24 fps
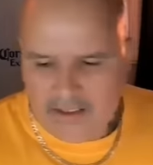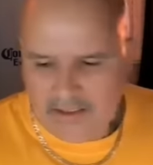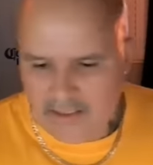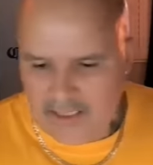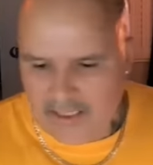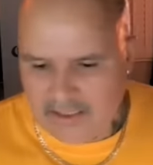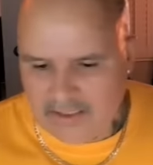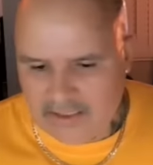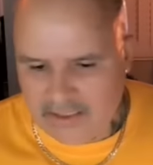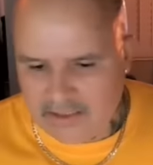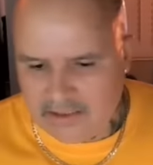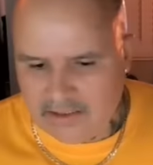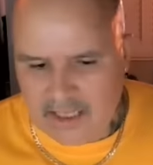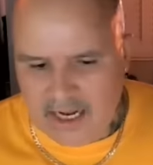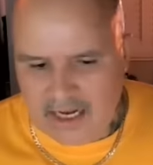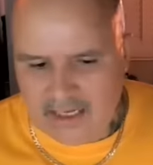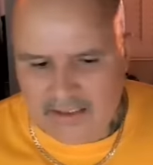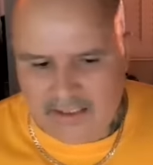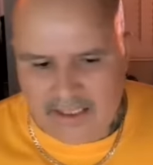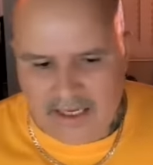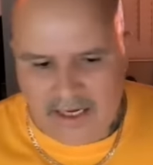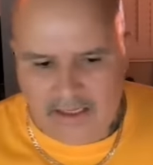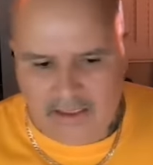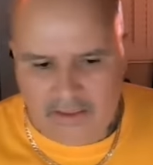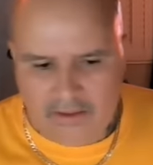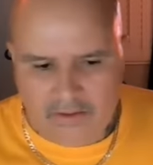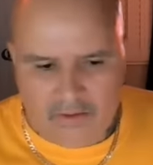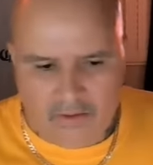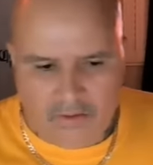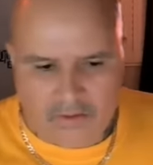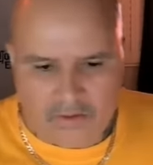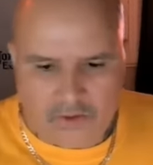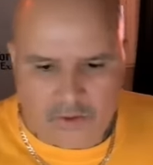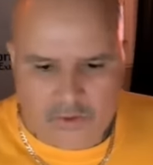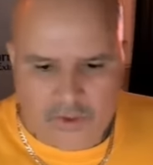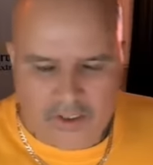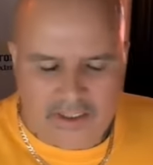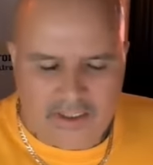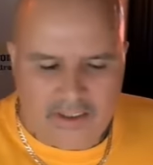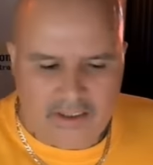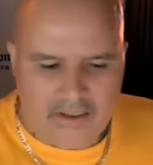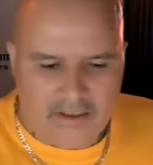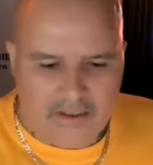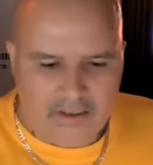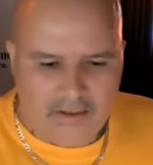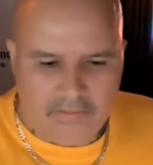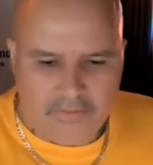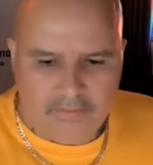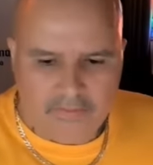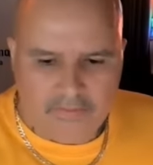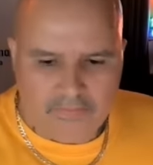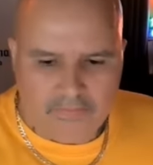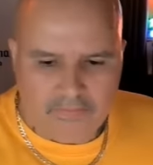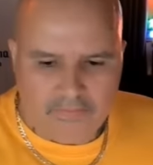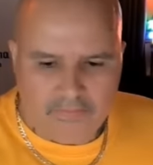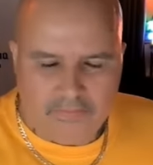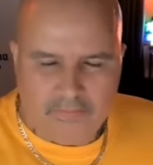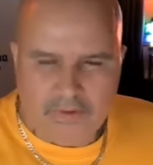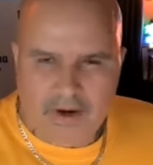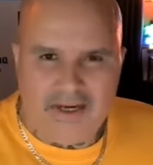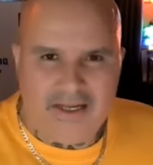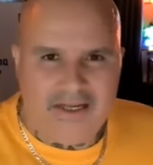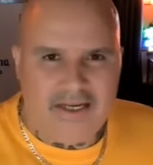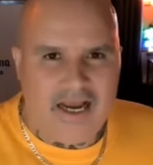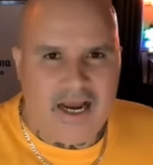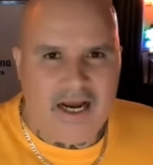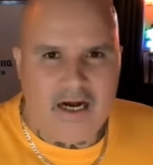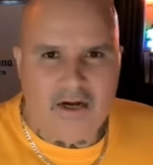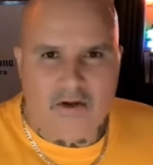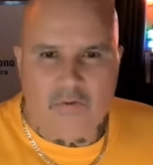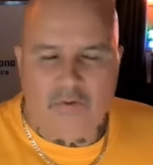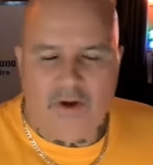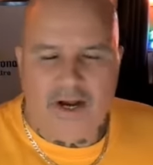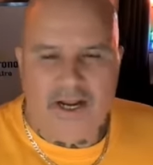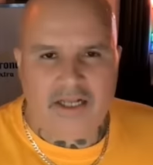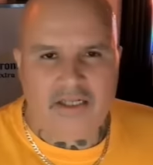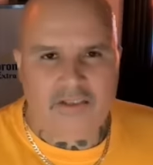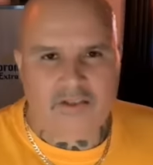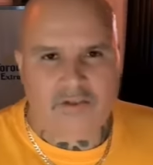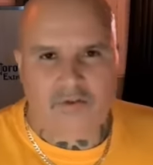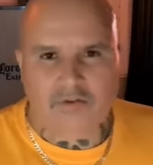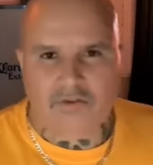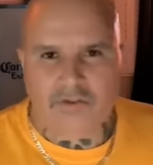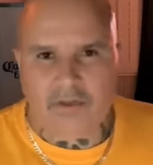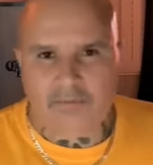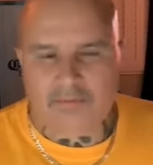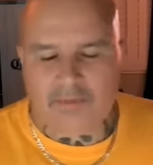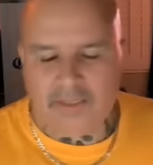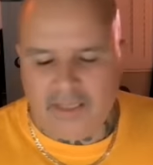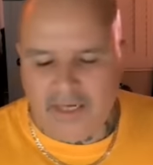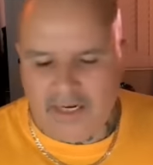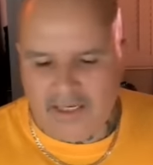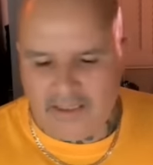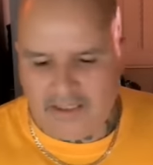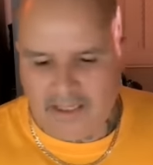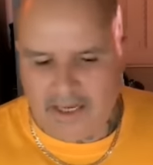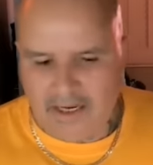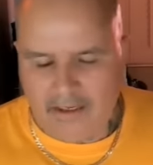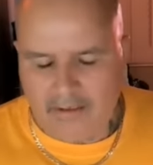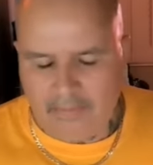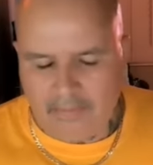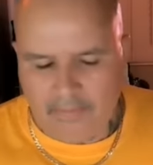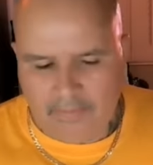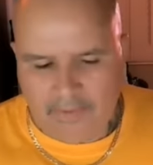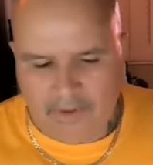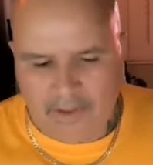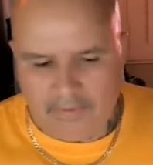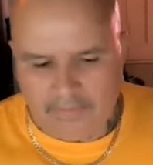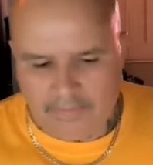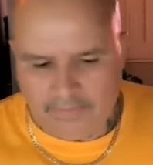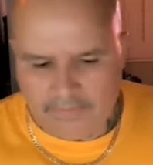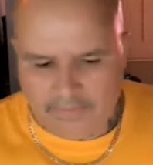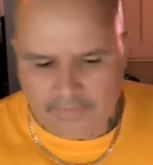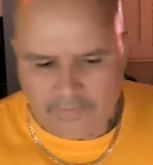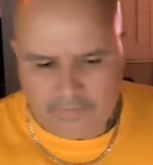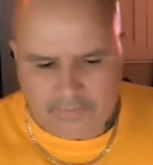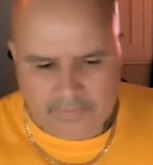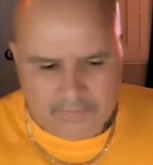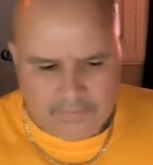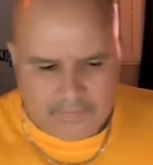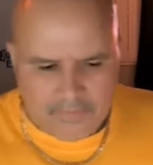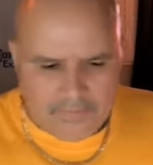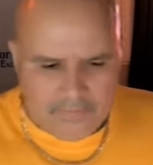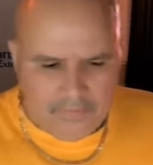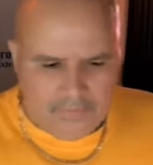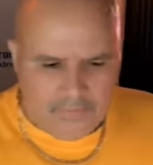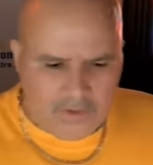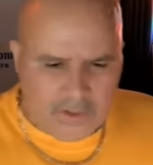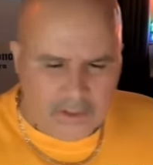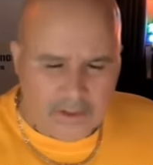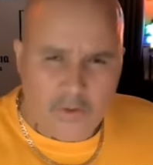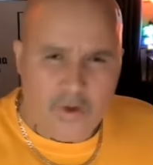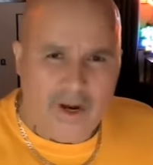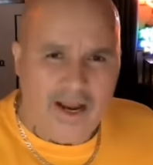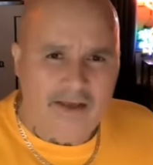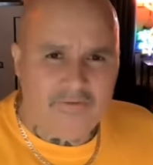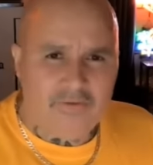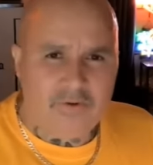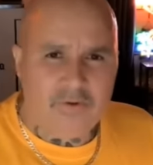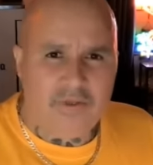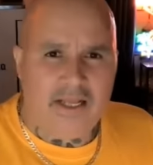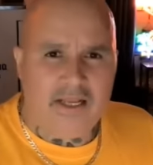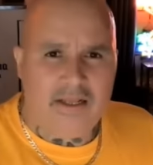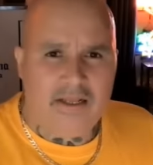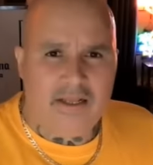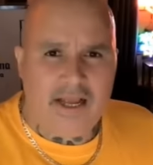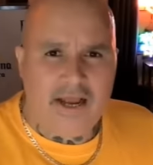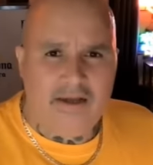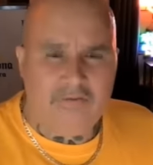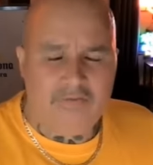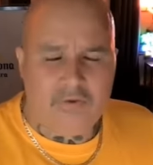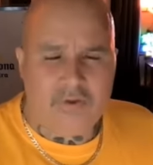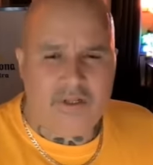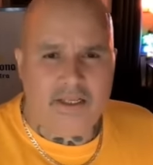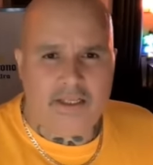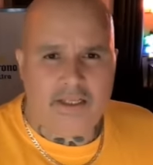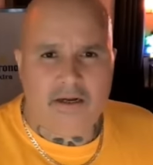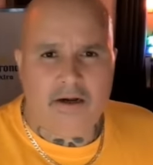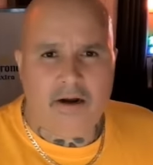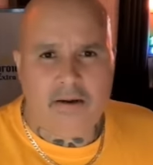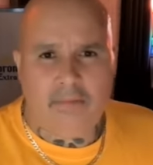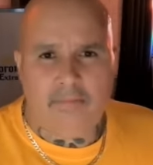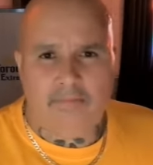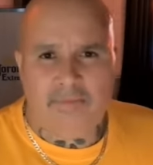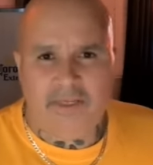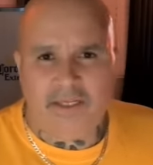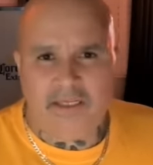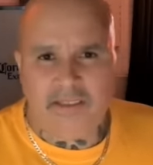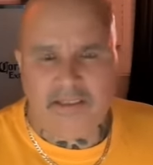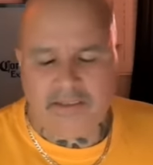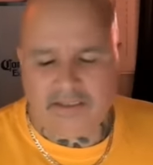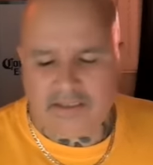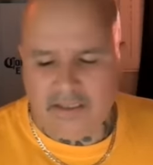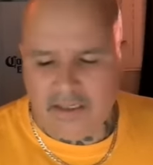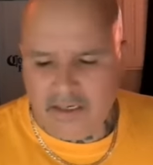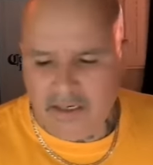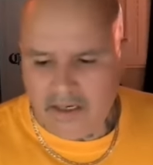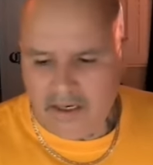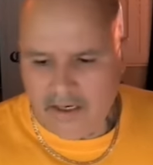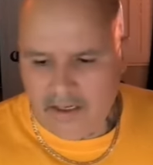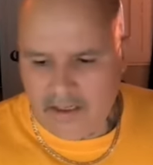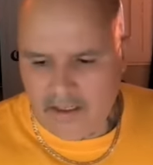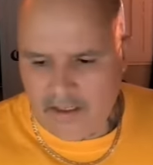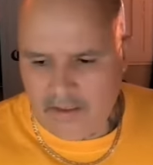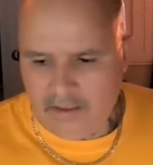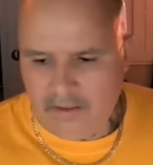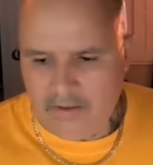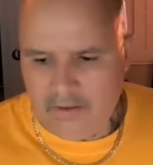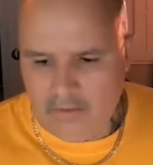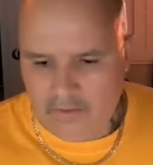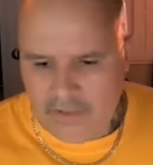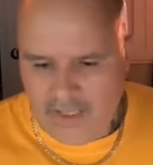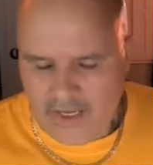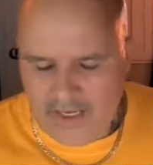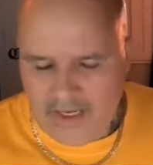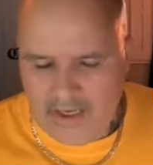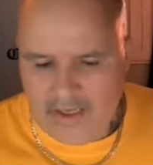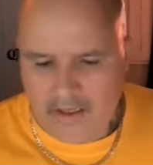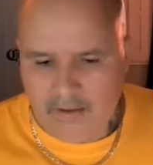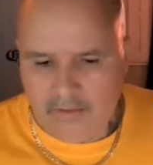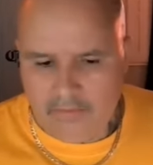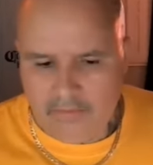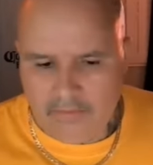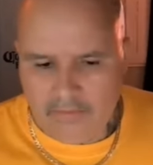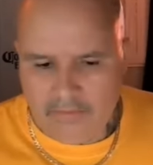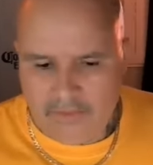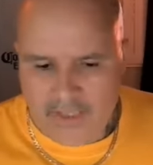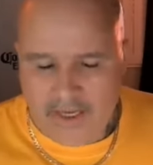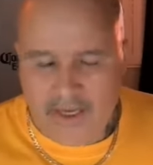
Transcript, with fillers: They just thought that you know Tricky probably got grazed or something like that. But you know, after they after they get on Beast, you know they hit him.